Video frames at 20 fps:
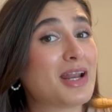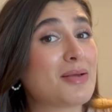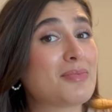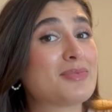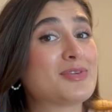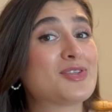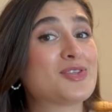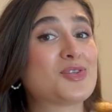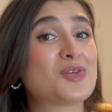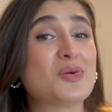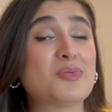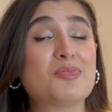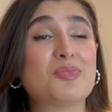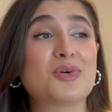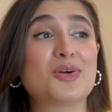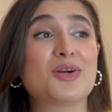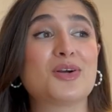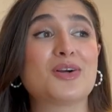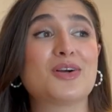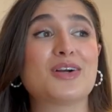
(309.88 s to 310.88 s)
I'm
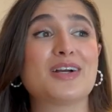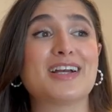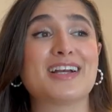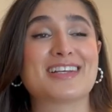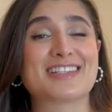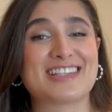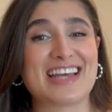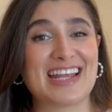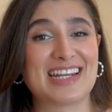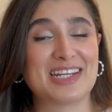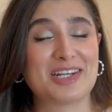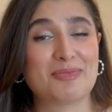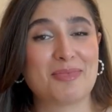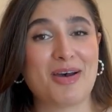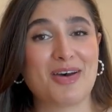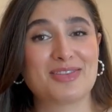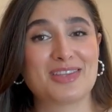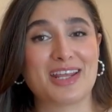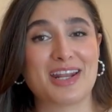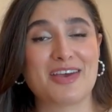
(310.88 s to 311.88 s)
super excited
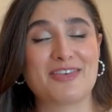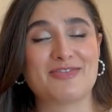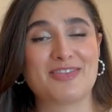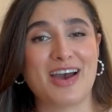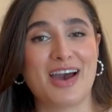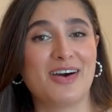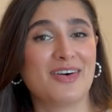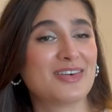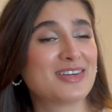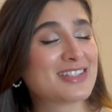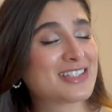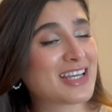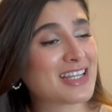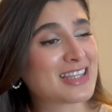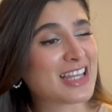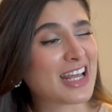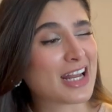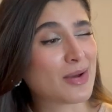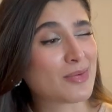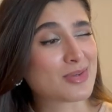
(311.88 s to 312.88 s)
about that I found
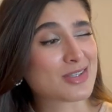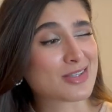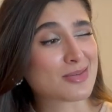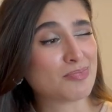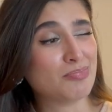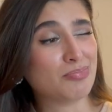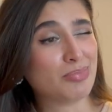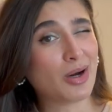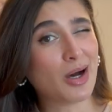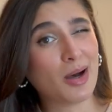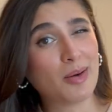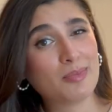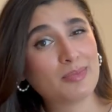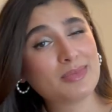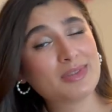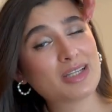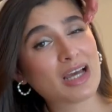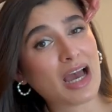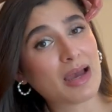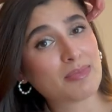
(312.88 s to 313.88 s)
that I was
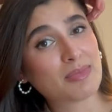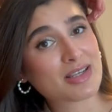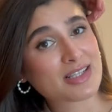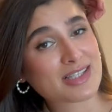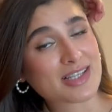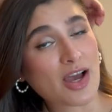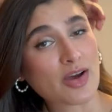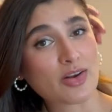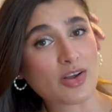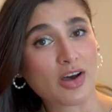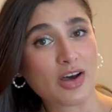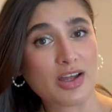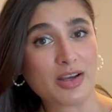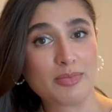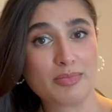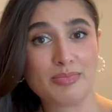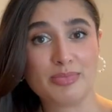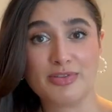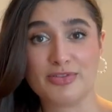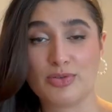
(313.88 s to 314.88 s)
bummed I missed out
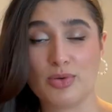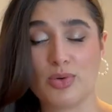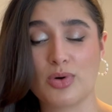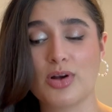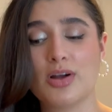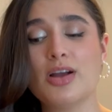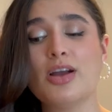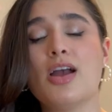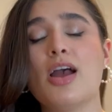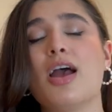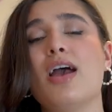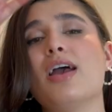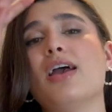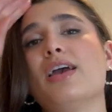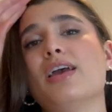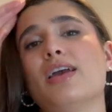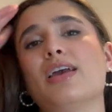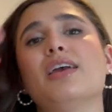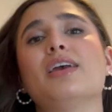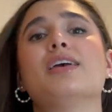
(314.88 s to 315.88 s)
on before
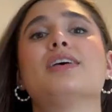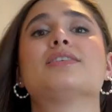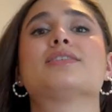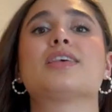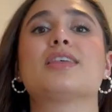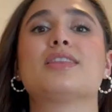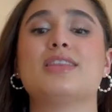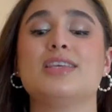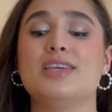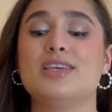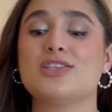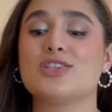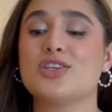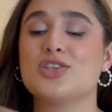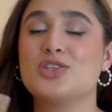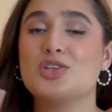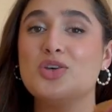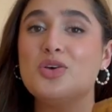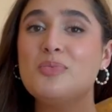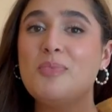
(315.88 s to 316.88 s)
is these
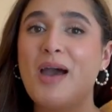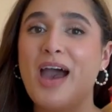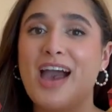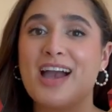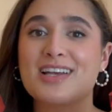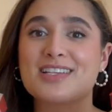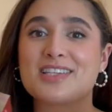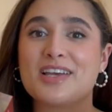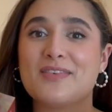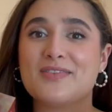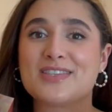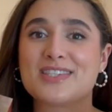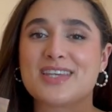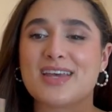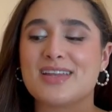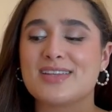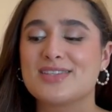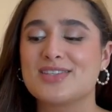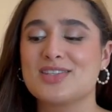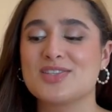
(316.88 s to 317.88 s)
two packs of
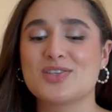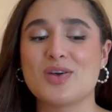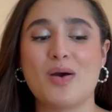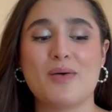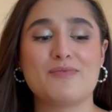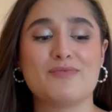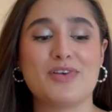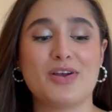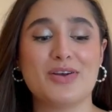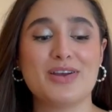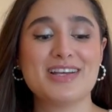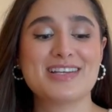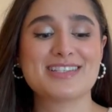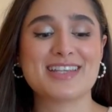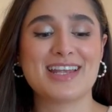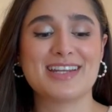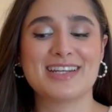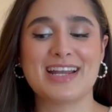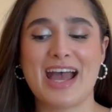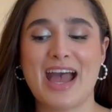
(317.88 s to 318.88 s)
scents. So I'm very
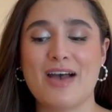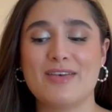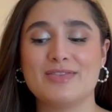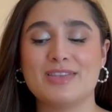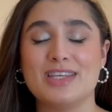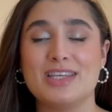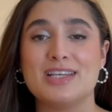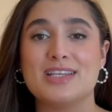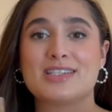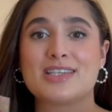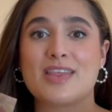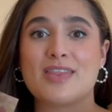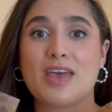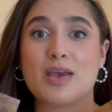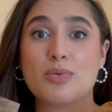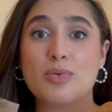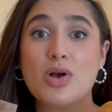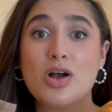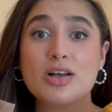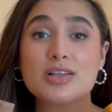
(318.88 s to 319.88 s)
excited to have these. They
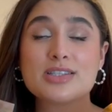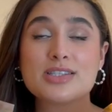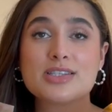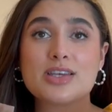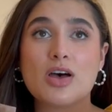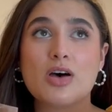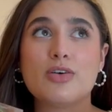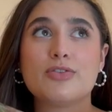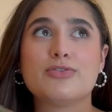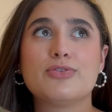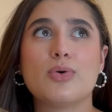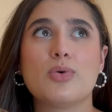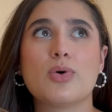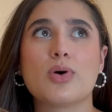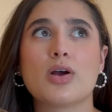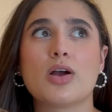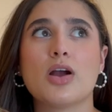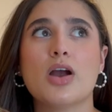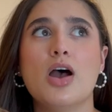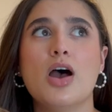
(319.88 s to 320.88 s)
were on sale
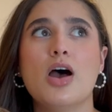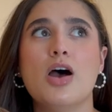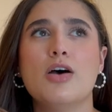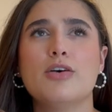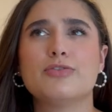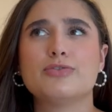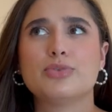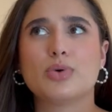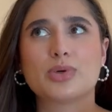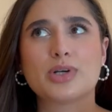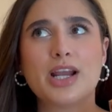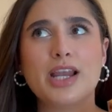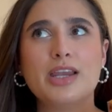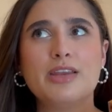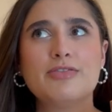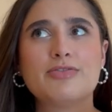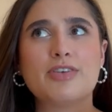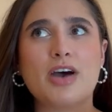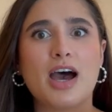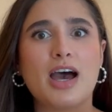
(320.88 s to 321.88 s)
for
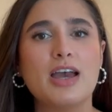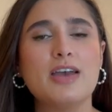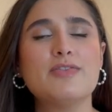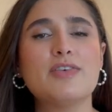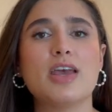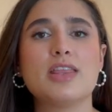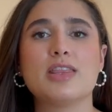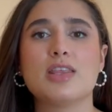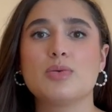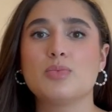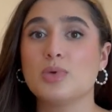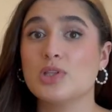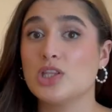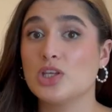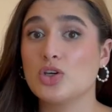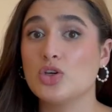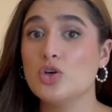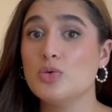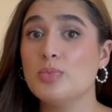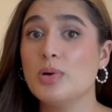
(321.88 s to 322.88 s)
$4.95 and then with the
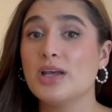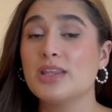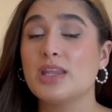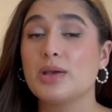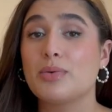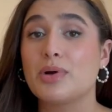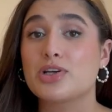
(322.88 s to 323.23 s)
coupon they were